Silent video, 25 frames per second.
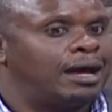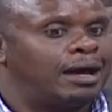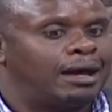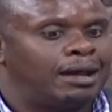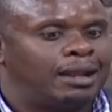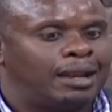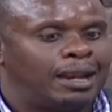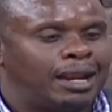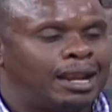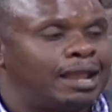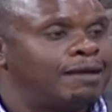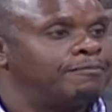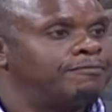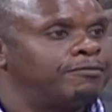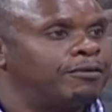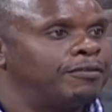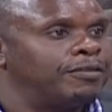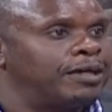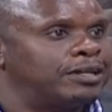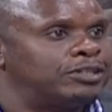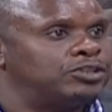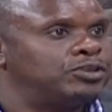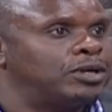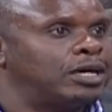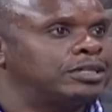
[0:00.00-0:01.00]
level
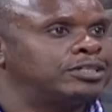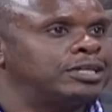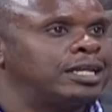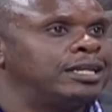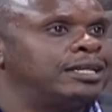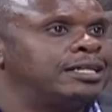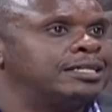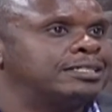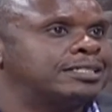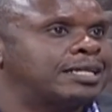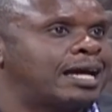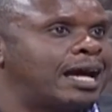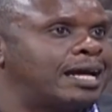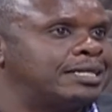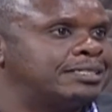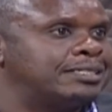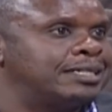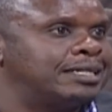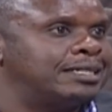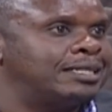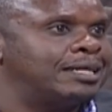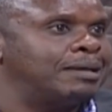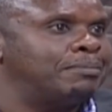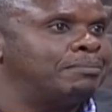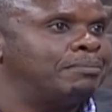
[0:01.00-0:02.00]
that you're actually
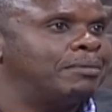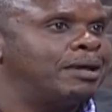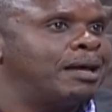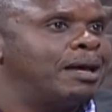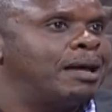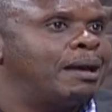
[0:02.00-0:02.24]
discussing them.